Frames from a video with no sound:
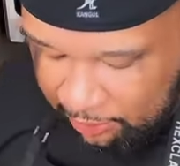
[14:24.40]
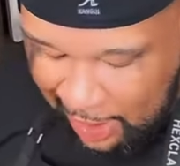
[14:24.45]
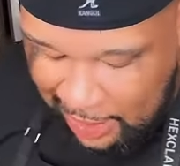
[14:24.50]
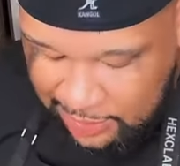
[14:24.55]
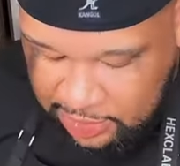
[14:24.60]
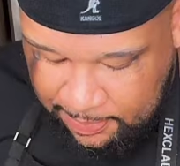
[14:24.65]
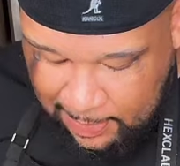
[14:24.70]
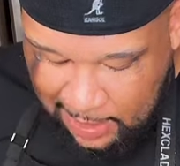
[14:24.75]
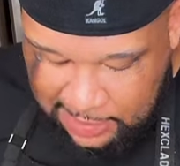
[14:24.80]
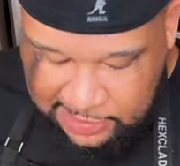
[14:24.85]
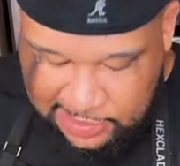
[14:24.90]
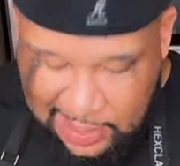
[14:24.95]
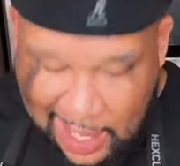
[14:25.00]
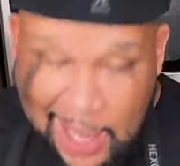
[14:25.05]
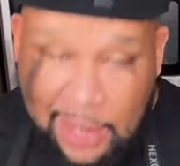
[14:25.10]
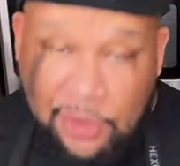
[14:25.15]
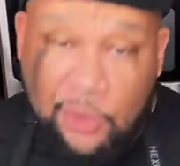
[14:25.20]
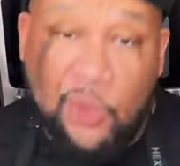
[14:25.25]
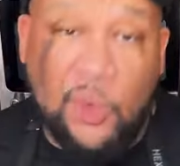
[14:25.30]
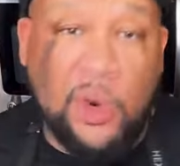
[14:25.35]
get right to my
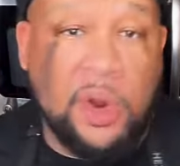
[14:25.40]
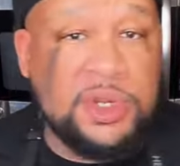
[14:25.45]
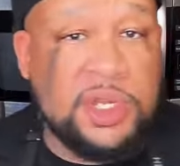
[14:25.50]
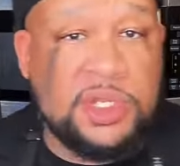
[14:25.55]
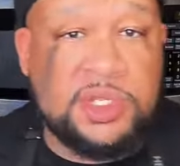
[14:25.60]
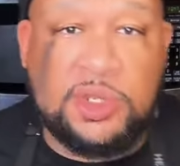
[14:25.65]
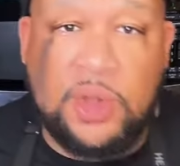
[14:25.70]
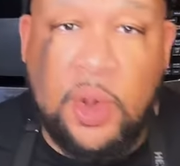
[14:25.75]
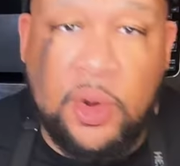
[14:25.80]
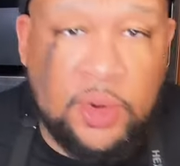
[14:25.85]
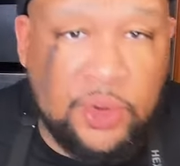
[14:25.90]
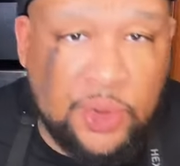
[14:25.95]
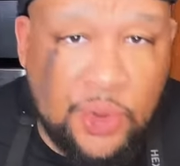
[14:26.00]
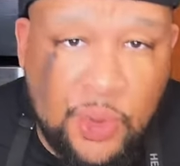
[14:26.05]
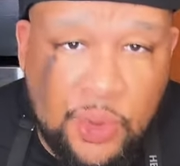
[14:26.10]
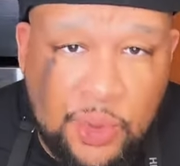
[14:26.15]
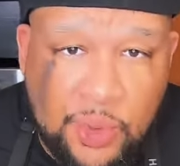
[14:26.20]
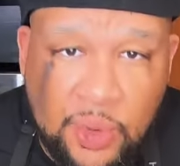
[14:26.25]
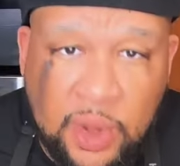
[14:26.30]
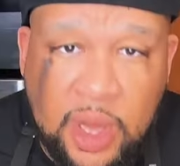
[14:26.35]
site or just go to
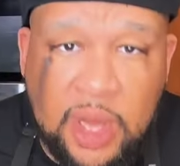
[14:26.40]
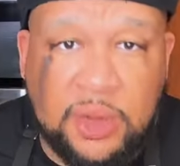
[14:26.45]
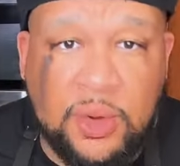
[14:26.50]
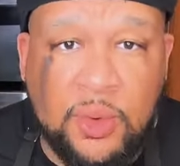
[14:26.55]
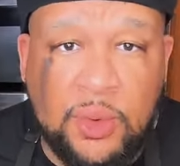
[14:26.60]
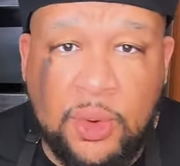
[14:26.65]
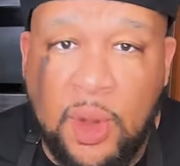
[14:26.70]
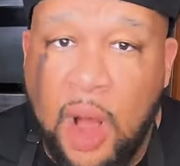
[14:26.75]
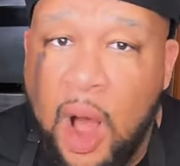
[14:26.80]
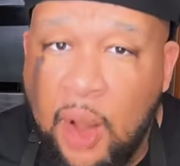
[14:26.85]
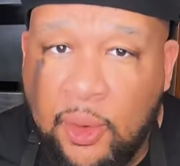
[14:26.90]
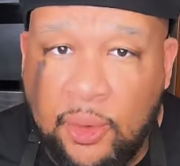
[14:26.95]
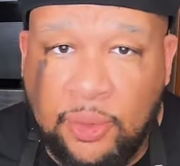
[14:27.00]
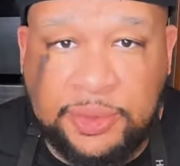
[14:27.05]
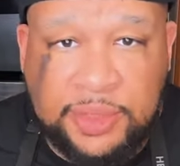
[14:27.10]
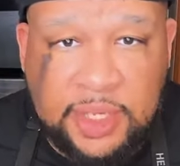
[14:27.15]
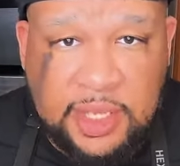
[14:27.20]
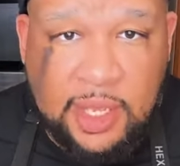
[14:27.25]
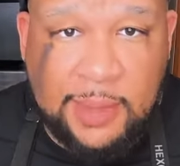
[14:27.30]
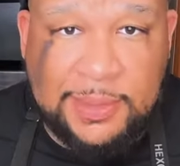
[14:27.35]
Google and Google
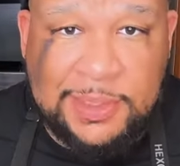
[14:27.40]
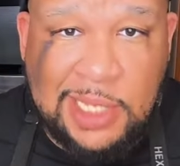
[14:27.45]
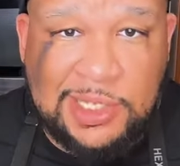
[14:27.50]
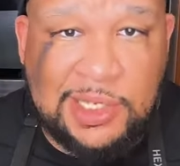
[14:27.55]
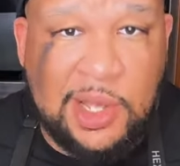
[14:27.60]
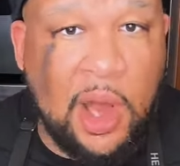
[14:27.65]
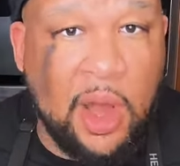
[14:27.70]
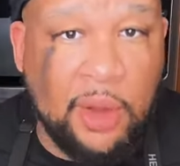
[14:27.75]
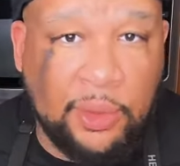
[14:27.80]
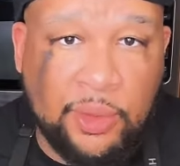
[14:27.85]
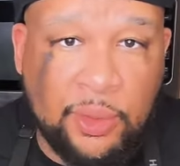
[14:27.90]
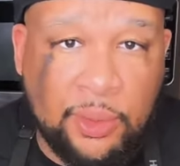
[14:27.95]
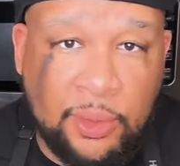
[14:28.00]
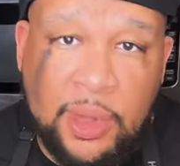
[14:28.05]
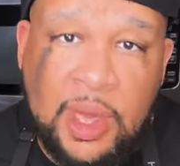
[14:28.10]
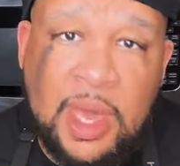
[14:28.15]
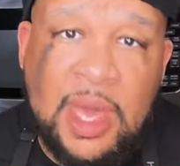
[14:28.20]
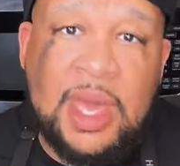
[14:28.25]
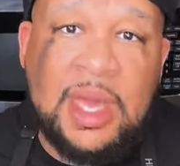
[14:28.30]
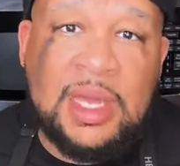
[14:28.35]
Uncle Dibbz. That's
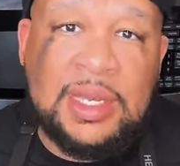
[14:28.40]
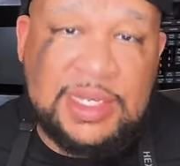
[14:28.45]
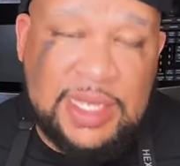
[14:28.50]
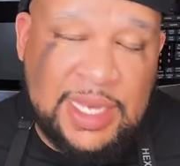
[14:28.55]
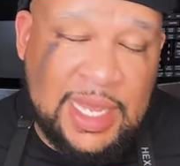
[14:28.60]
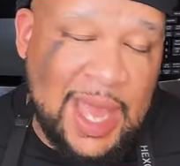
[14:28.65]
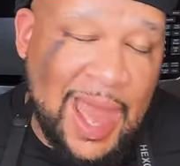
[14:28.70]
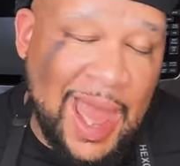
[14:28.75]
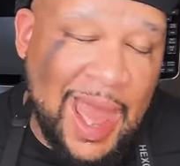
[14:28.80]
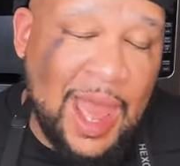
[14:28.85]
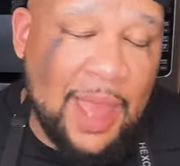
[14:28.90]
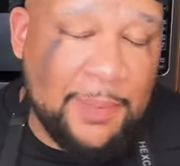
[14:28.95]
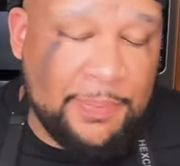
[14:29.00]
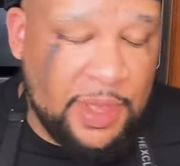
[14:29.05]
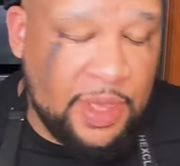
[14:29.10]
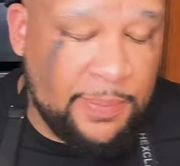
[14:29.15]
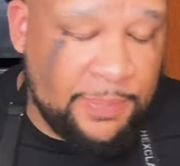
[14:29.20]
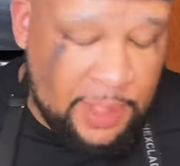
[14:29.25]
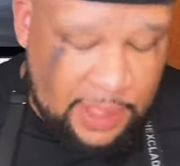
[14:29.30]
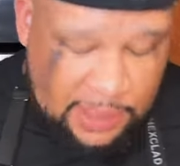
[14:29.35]
Uncle
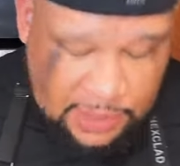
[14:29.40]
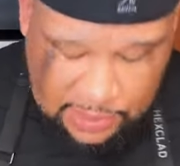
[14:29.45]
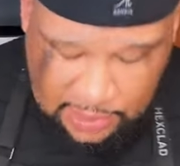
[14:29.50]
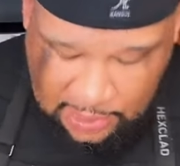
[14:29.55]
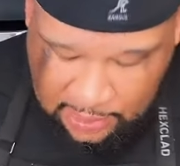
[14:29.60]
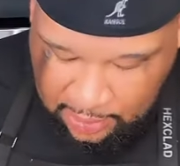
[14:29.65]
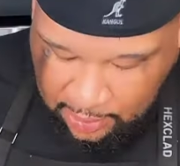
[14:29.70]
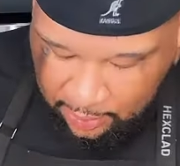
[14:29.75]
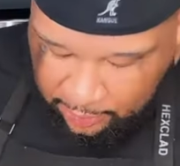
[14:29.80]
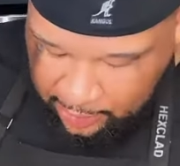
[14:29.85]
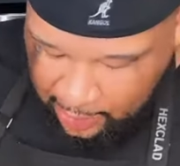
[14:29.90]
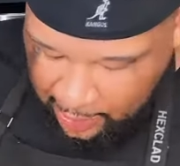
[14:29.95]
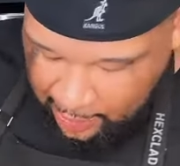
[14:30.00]
D-I-B-B-Z,